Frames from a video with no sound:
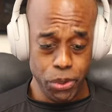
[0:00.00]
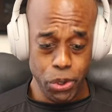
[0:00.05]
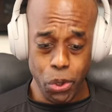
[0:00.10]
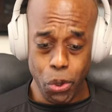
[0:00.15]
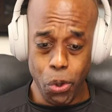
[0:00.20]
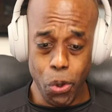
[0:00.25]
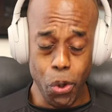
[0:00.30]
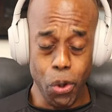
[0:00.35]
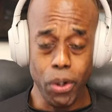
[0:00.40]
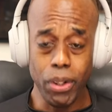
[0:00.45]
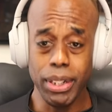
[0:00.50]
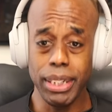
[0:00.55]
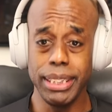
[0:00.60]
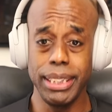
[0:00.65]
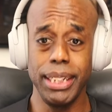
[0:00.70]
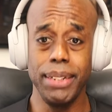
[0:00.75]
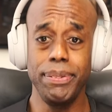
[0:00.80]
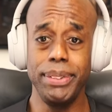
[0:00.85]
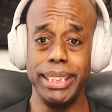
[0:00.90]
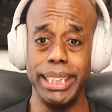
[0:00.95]

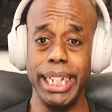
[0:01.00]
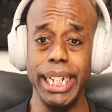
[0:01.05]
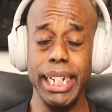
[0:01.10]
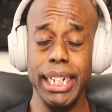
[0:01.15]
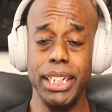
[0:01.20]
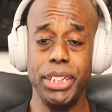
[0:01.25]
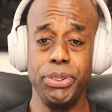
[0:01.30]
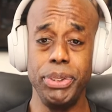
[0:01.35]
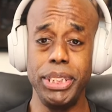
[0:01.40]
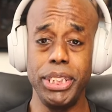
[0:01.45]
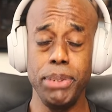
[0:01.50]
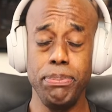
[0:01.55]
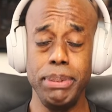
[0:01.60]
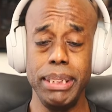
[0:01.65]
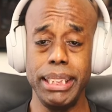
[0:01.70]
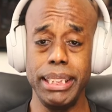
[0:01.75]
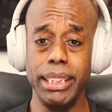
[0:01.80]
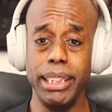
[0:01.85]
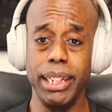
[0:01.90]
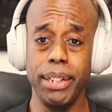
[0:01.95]
correlative change. We should
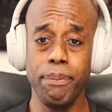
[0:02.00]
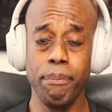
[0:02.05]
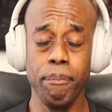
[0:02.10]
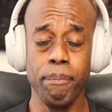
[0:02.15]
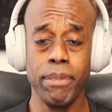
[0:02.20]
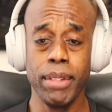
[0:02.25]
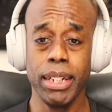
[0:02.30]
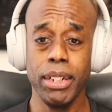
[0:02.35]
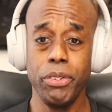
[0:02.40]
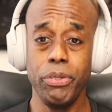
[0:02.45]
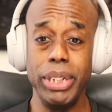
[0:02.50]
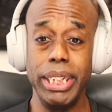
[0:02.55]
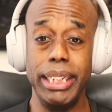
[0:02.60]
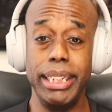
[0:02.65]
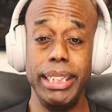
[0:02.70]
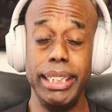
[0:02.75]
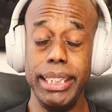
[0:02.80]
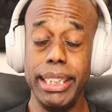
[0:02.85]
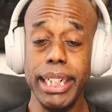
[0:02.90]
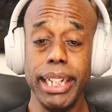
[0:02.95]
be seeing
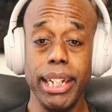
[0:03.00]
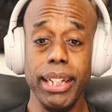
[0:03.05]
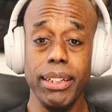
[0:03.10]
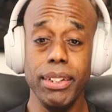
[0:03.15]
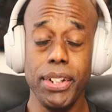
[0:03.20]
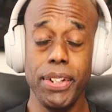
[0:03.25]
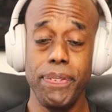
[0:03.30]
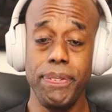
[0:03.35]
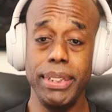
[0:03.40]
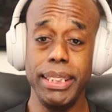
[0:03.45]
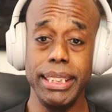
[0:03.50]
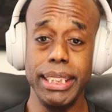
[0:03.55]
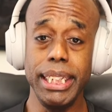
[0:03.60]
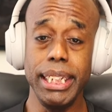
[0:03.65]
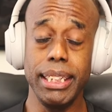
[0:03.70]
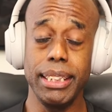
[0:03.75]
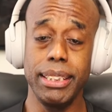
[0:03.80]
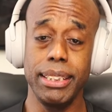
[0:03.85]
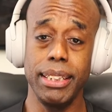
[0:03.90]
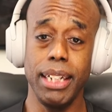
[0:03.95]
ridiculous
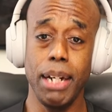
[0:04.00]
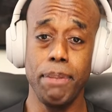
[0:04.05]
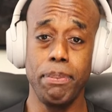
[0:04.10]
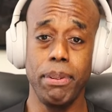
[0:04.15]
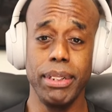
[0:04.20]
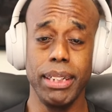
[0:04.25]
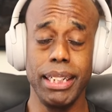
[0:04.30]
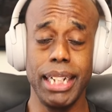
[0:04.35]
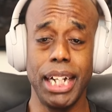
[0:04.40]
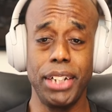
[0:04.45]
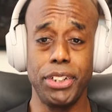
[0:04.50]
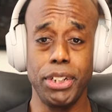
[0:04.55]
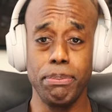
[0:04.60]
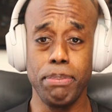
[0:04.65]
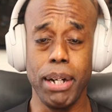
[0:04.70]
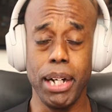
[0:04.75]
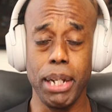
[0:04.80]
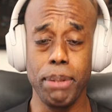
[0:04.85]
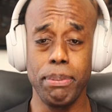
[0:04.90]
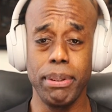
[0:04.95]
physiques up on the natural
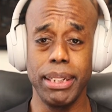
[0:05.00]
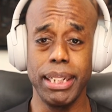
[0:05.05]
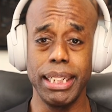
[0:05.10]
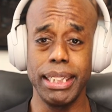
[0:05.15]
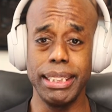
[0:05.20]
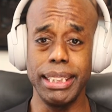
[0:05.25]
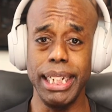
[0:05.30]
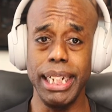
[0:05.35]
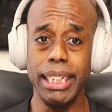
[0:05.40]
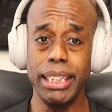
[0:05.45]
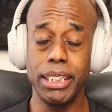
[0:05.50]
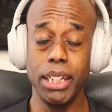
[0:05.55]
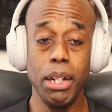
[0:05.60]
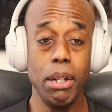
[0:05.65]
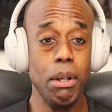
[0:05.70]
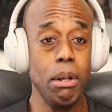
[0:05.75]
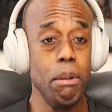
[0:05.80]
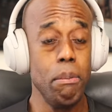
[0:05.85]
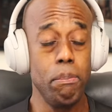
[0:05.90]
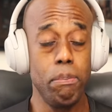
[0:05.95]
bodybuilding stage,
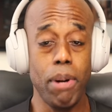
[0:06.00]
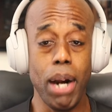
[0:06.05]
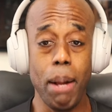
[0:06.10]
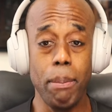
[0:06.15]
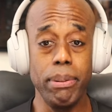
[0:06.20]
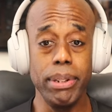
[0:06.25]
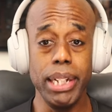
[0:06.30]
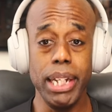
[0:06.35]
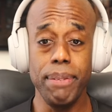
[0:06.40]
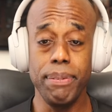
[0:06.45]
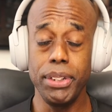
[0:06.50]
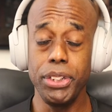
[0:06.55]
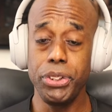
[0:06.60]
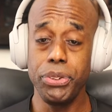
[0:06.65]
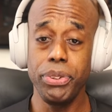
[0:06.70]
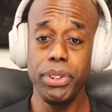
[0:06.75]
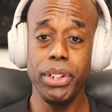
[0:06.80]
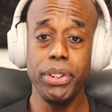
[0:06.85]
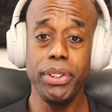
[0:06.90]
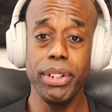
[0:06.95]
probably even
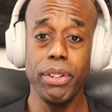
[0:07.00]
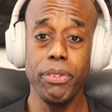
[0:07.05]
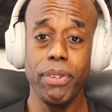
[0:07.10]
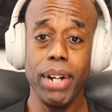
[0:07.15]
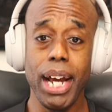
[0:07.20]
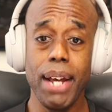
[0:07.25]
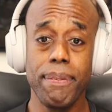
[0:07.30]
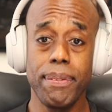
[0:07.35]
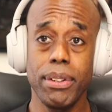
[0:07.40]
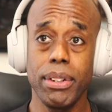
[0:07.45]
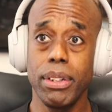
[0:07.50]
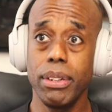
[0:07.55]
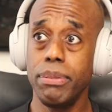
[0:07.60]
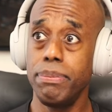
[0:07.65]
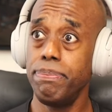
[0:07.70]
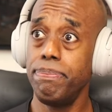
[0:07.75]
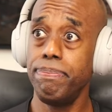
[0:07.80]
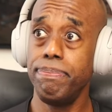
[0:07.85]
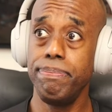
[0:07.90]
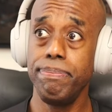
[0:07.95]
to a degree to
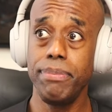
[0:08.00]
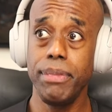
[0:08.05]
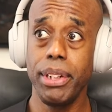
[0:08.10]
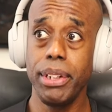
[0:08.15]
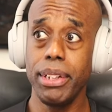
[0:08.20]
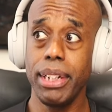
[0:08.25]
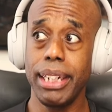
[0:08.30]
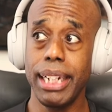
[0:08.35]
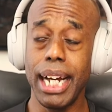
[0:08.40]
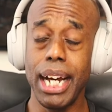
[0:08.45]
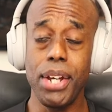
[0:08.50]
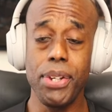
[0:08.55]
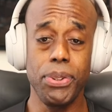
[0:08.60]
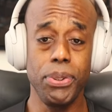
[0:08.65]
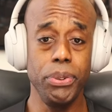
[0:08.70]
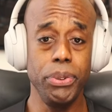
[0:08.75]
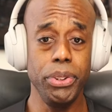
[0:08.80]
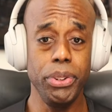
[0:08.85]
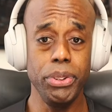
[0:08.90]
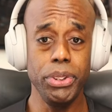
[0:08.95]
rival the guys
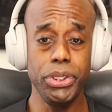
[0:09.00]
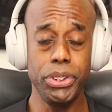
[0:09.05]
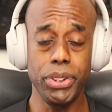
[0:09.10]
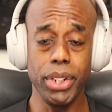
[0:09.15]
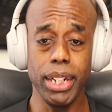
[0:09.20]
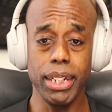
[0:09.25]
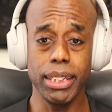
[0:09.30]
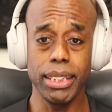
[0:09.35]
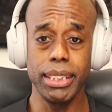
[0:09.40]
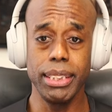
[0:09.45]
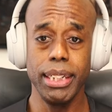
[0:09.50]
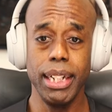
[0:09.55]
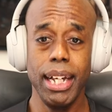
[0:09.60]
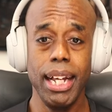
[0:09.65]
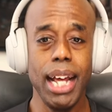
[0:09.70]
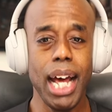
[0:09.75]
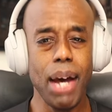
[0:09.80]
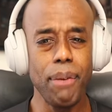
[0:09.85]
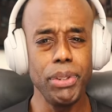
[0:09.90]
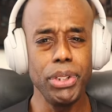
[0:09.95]
who use drugs.
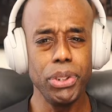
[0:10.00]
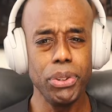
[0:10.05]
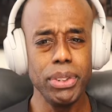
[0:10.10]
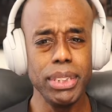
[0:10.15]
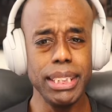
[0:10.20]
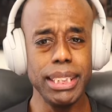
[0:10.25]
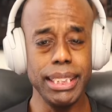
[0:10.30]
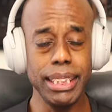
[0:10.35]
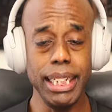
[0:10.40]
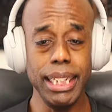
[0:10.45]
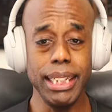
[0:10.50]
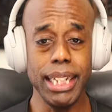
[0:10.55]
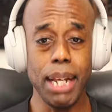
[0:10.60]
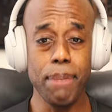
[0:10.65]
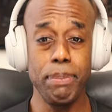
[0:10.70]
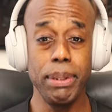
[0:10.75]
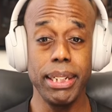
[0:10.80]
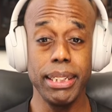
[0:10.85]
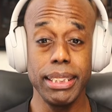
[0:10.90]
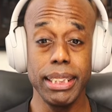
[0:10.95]
And we don't see
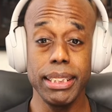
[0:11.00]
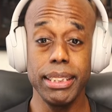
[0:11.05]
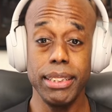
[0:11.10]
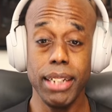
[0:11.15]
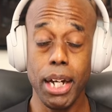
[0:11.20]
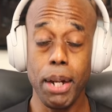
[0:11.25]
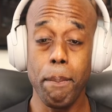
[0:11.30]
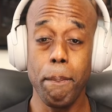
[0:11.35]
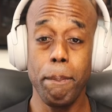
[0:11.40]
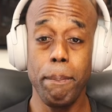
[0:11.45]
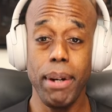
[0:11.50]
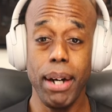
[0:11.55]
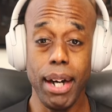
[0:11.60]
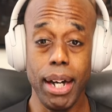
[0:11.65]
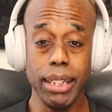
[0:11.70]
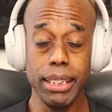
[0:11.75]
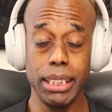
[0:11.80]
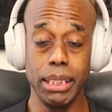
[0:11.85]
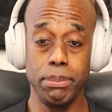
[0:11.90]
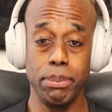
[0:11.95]
that because it's not
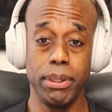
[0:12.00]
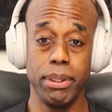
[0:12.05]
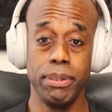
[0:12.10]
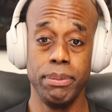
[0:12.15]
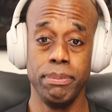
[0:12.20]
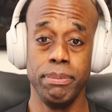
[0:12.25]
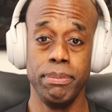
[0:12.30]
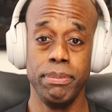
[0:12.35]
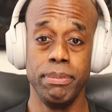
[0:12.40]
possible.